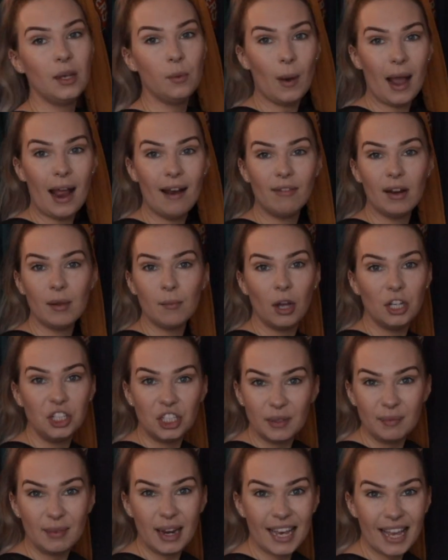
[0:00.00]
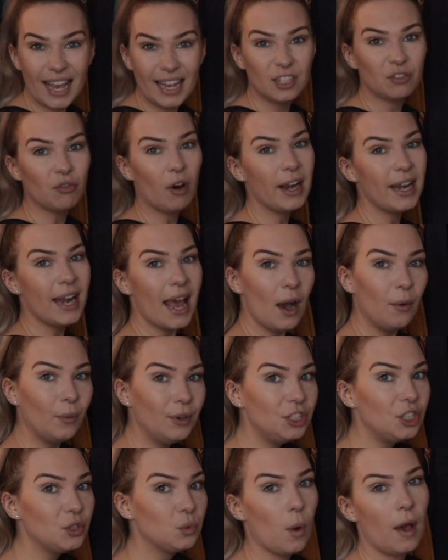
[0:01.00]
wearing my gym leggings right now,
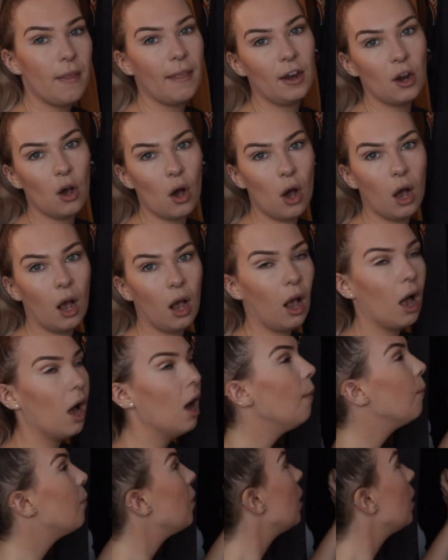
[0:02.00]
which is why they're not hung up.